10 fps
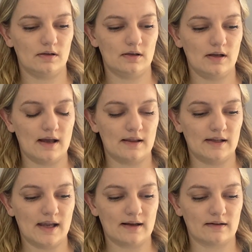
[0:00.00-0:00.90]

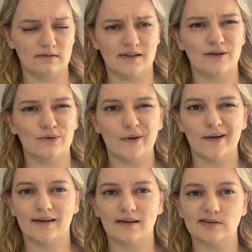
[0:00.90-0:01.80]
the
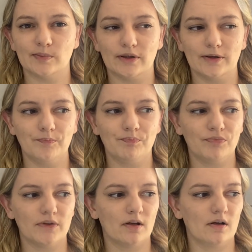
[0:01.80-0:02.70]
Needlework Expo,
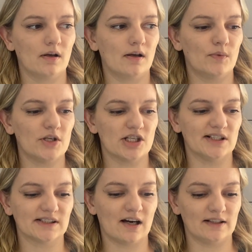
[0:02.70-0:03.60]
which
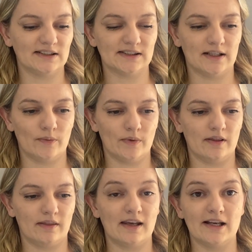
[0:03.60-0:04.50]
is currently sitting
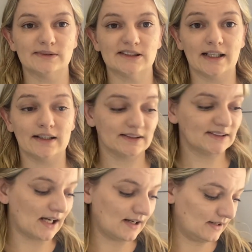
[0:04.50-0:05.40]
with keepsakes
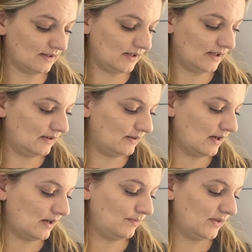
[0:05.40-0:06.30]
in
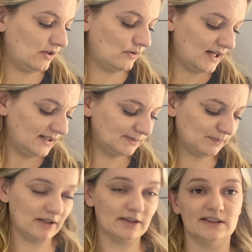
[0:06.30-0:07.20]
the US
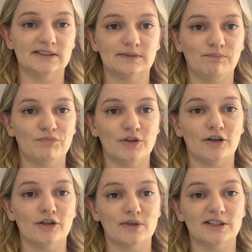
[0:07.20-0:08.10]
because, you know,
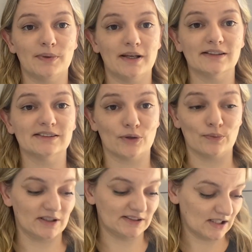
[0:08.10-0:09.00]
USPS don't
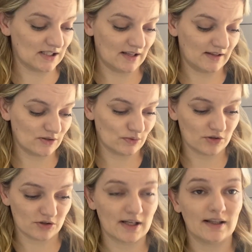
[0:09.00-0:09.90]
want to send anything to
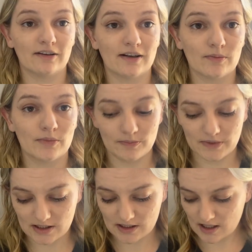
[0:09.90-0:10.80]
Australia at the moment.